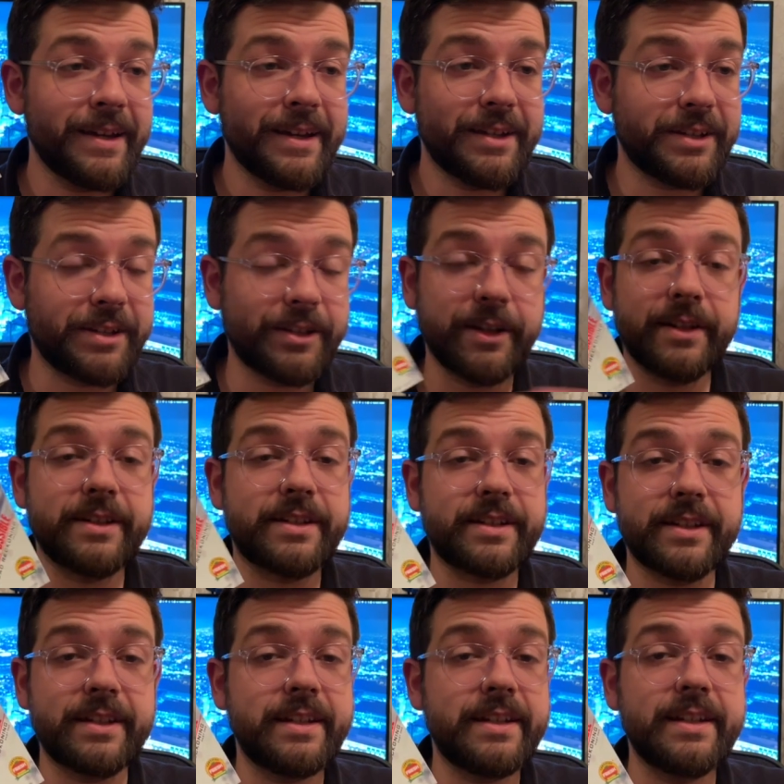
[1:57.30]

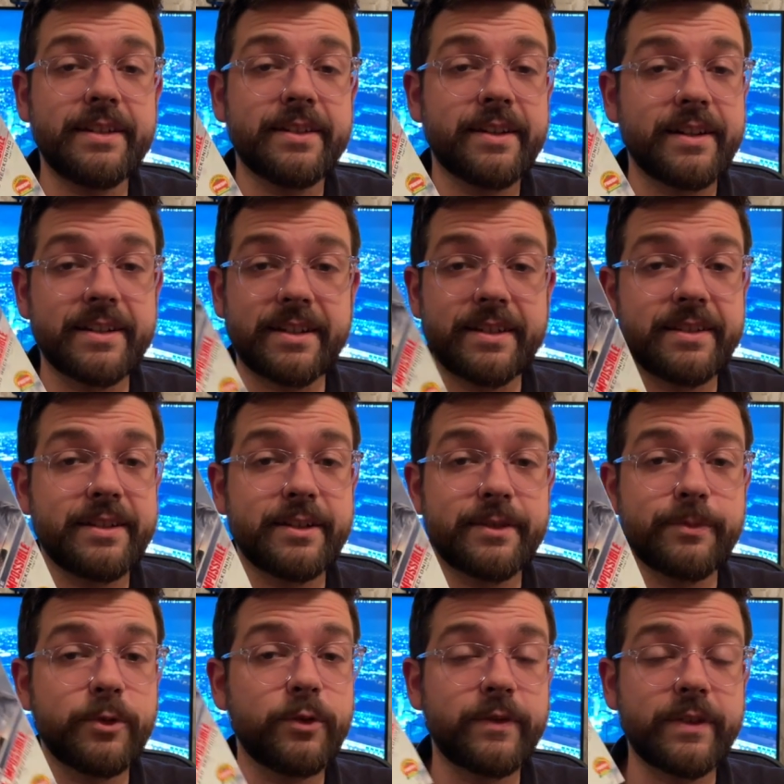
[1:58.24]
stunts that he does in
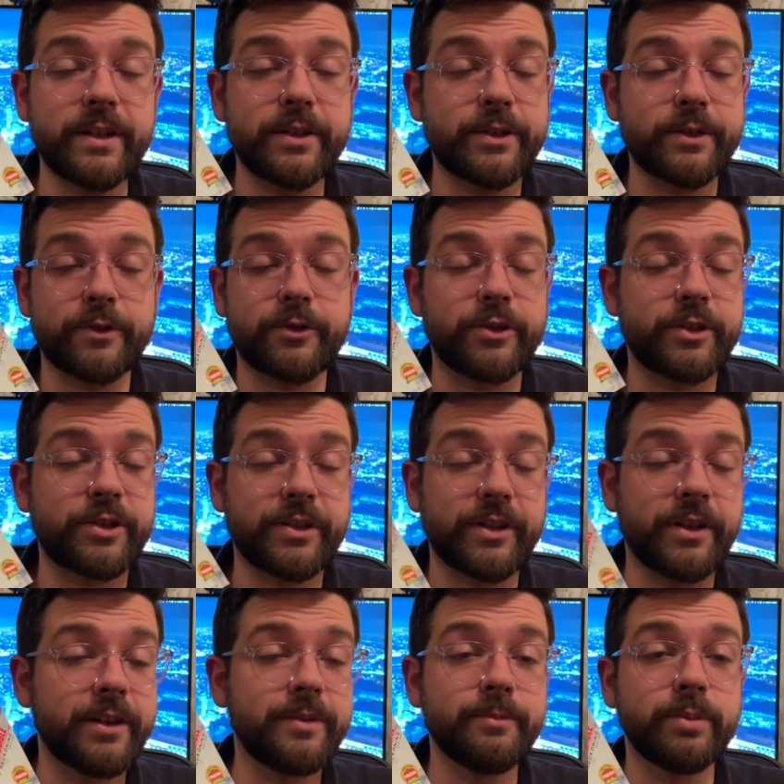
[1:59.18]
these movies are just
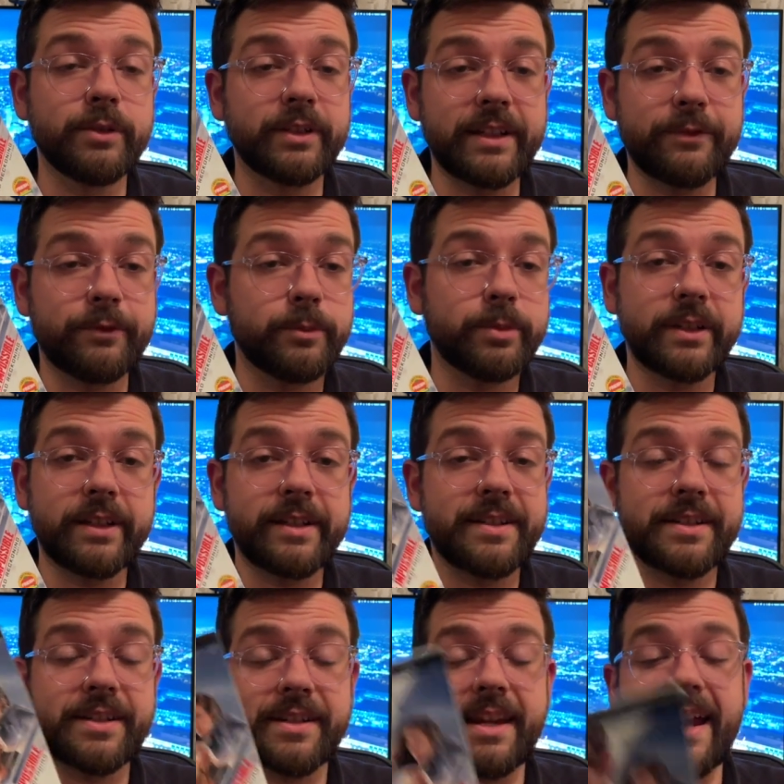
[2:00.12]
unbelievably
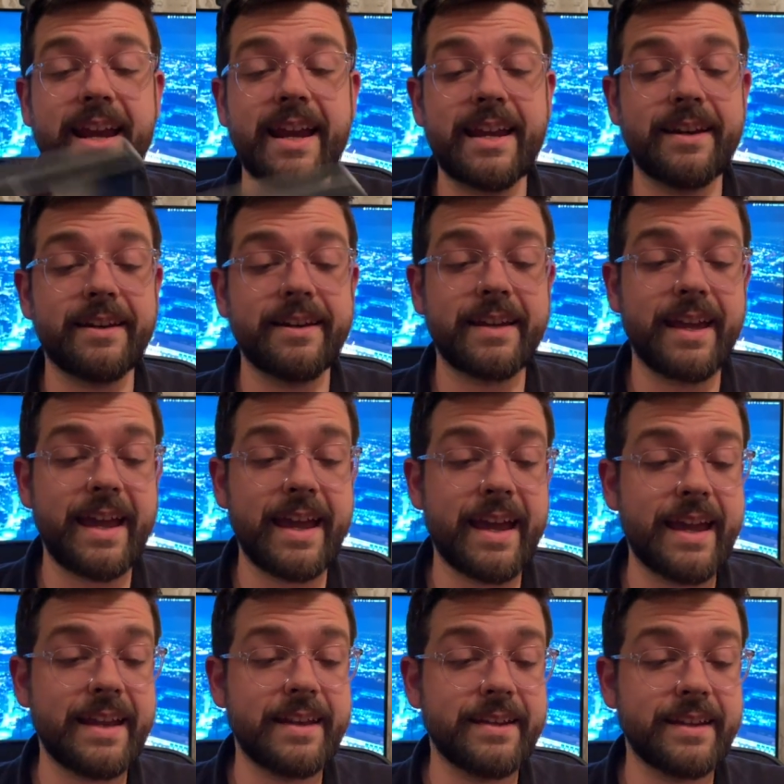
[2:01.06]
insane.
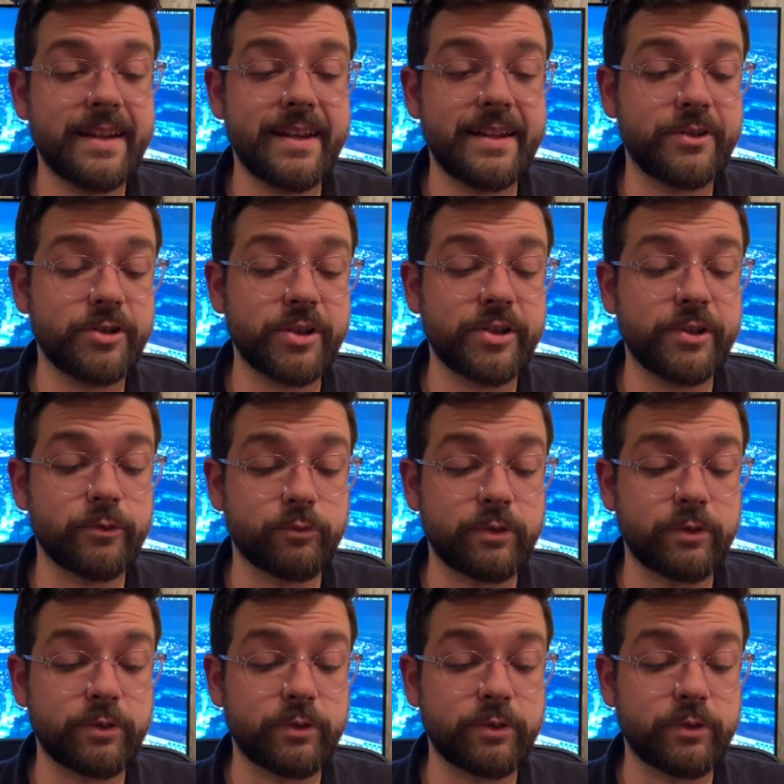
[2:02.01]
And it's just a